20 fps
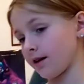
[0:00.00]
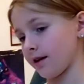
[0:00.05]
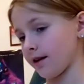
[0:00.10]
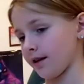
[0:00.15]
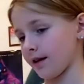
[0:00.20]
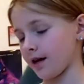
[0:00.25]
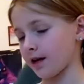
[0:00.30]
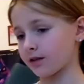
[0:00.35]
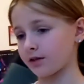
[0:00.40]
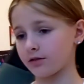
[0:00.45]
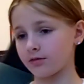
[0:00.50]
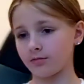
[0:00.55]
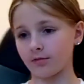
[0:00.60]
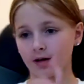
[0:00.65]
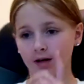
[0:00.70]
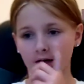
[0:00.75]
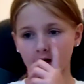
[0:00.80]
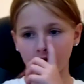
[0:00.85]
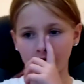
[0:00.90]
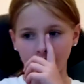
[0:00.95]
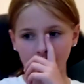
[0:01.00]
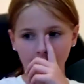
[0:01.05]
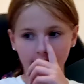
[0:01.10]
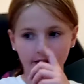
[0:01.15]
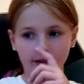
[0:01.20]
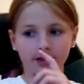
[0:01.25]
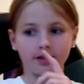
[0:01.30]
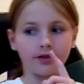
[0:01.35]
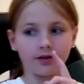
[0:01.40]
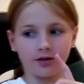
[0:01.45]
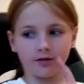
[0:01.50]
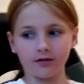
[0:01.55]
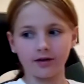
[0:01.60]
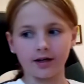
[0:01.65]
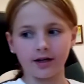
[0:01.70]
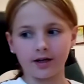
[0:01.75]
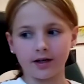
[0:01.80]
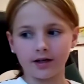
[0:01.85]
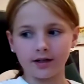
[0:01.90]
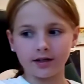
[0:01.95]
Next what I like to do
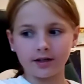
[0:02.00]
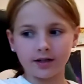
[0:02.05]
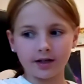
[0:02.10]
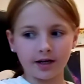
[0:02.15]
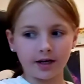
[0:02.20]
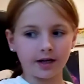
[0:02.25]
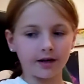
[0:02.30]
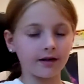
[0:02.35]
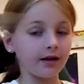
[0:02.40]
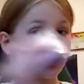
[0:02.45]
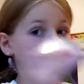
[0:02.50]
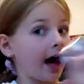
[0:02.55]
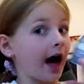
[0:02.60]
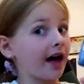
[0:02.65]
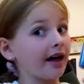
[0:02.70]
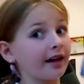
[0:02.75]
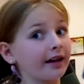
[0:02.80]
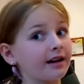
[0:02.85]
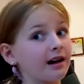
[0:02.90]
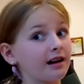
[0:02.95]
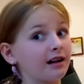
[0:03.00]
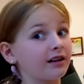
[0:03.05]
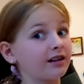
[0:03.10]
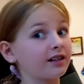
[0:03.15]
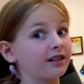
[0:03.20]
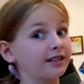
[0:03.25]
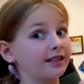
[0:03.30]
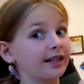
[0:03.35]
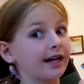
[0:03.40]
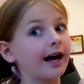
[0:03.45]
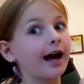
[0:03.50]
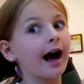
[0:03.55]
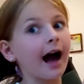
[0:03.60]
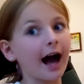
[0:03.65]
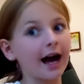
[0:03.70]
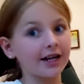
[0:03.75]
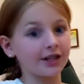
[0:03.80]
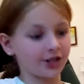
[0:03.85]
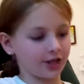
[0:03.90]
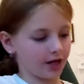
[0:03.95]
is take LA Colors
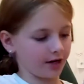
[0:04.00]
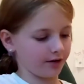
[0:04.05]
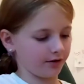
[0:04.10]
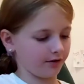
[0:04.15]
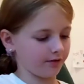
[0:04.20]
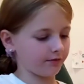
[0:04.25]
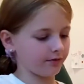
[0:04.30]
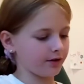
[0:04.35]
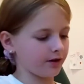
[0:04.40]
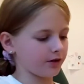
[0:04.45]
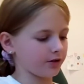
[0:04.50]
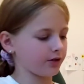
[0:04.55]
eyeshadow.